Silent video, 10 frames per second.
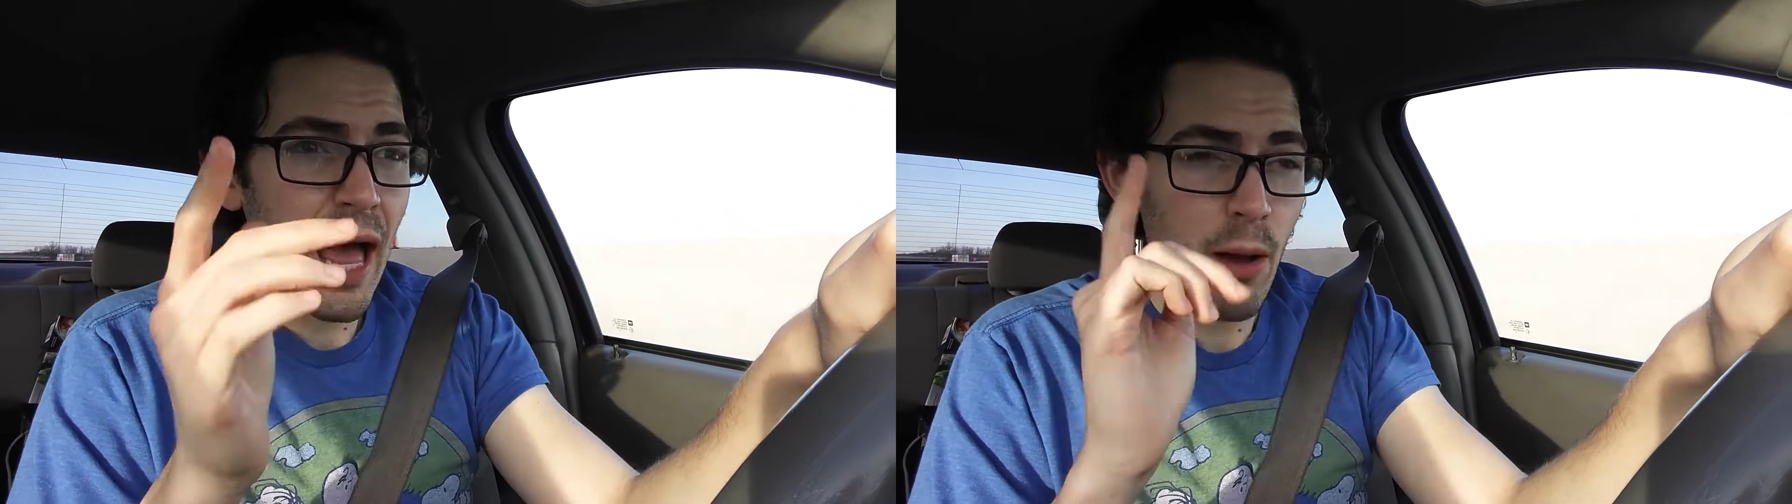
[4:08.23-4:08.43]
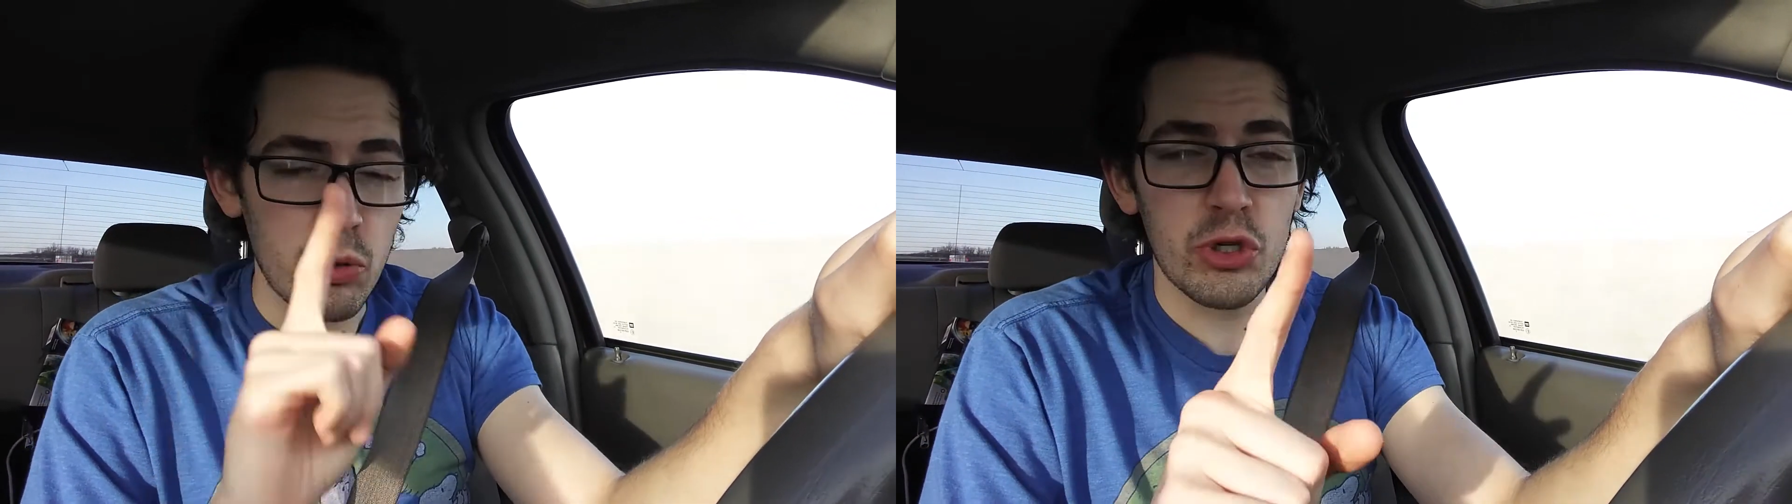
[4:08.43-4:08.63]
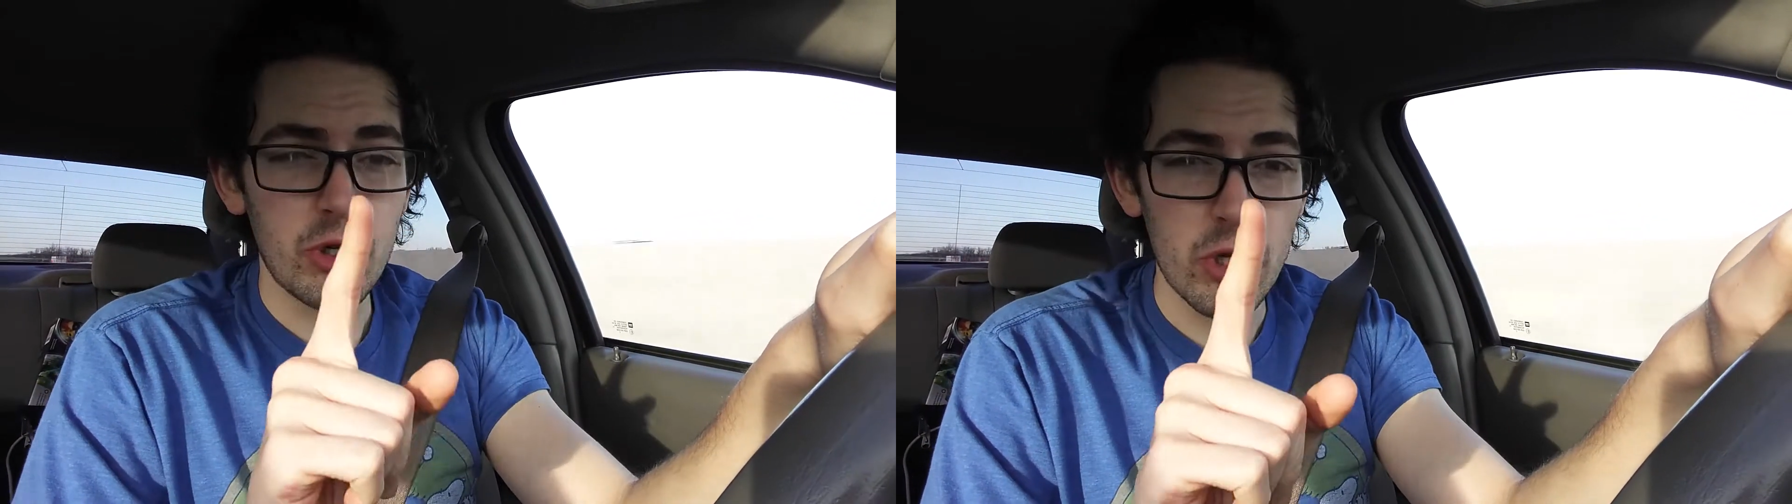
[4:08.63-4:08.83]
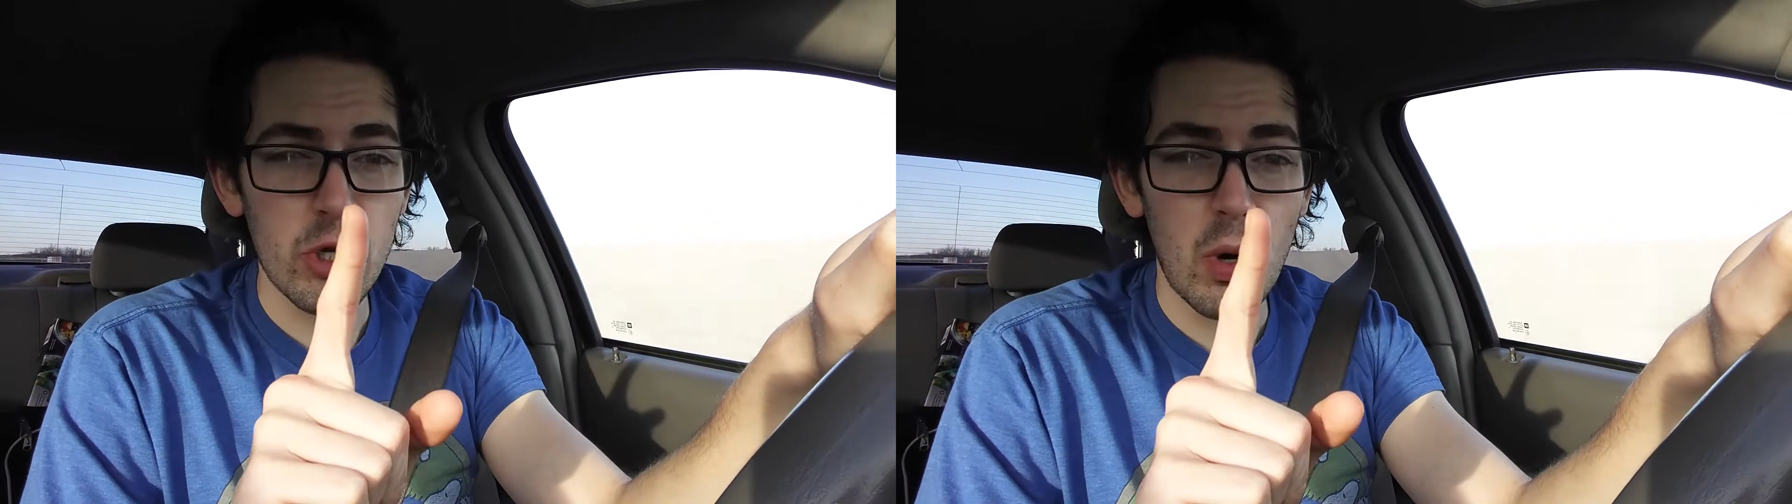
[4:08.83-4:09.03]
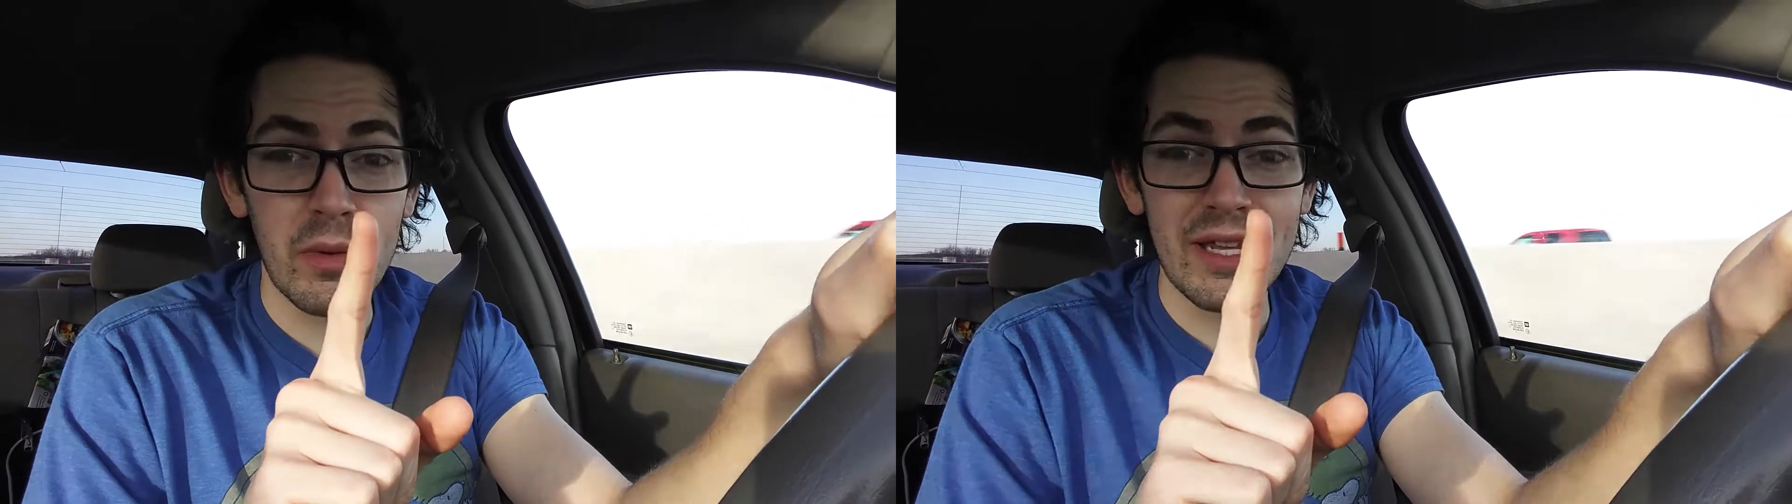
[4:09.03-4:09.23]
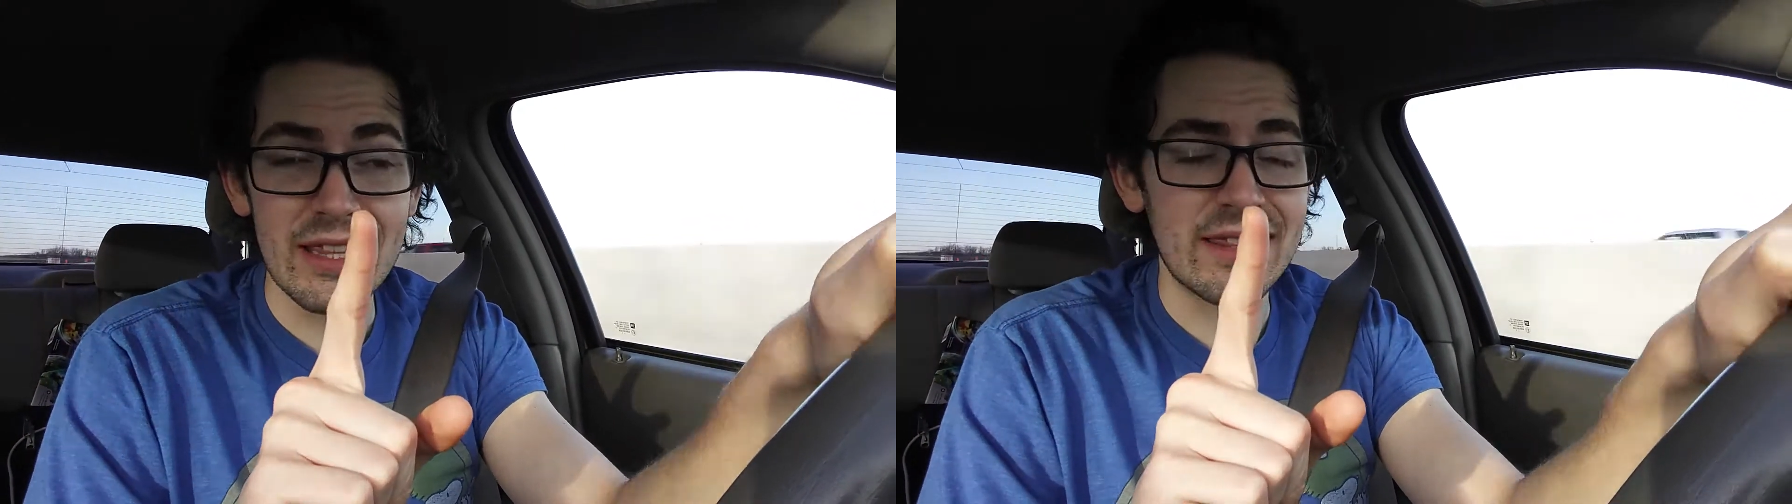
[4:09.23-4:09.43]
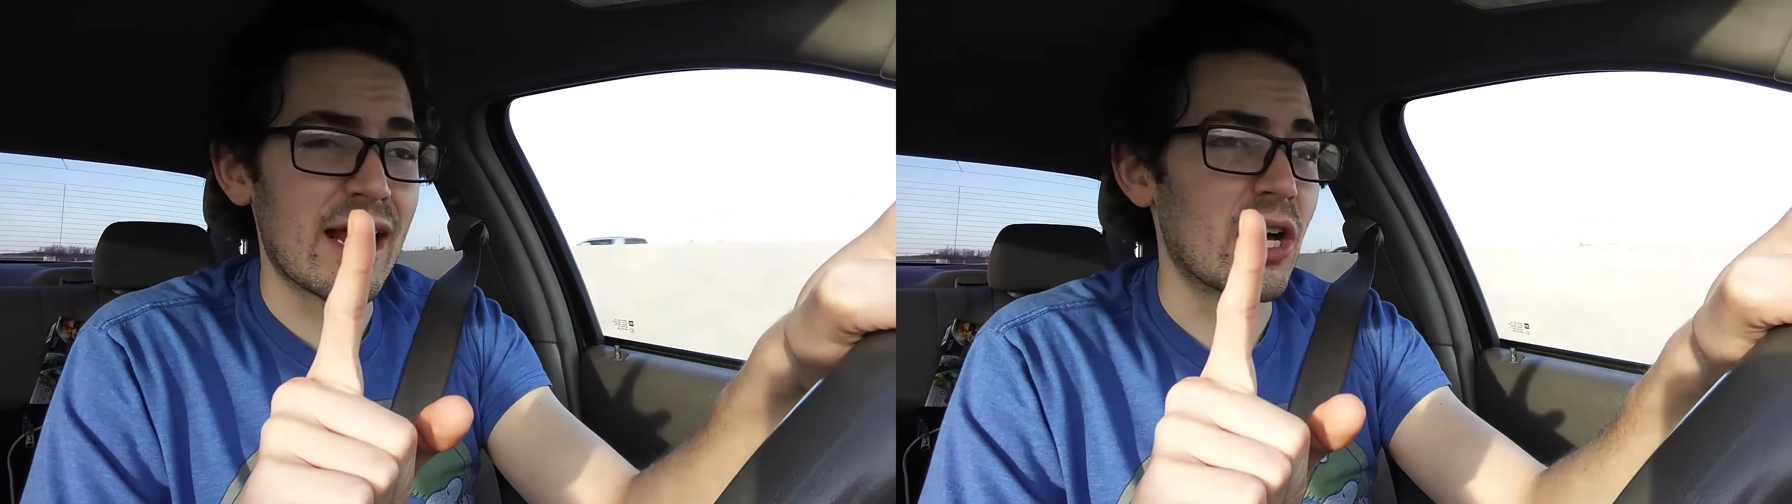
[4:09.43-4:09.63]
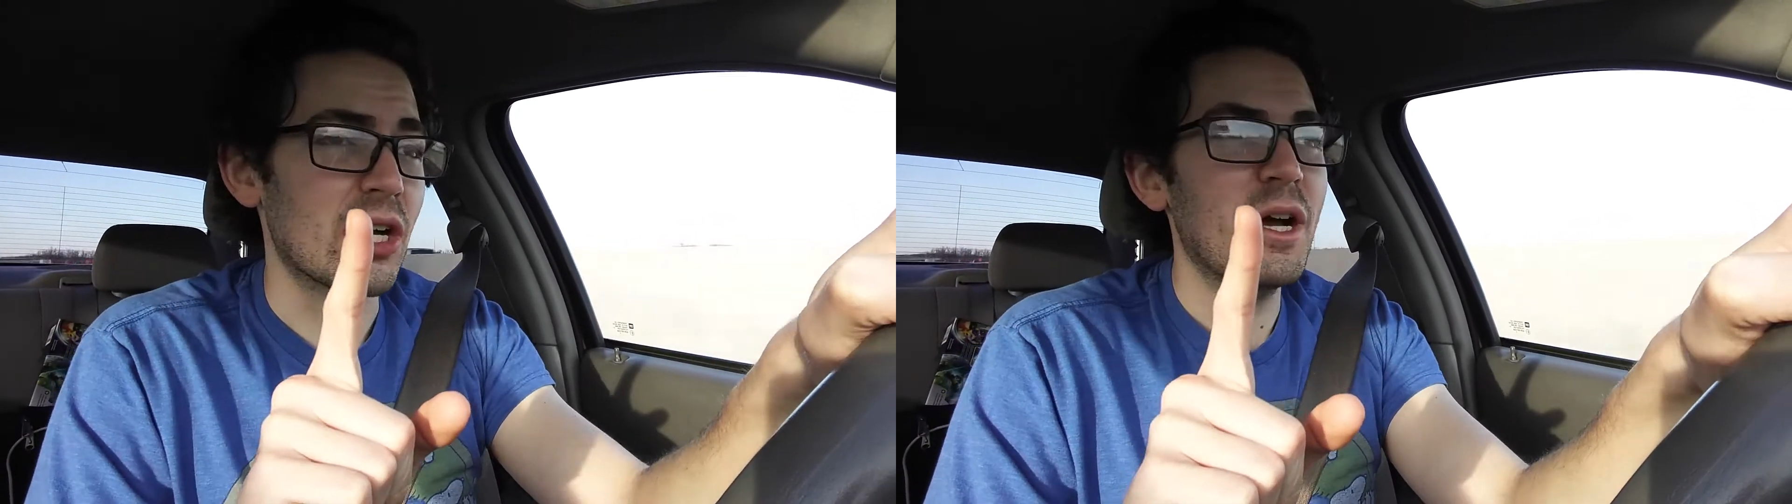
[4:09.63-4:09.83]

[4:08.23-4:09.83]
I will show you when we get there,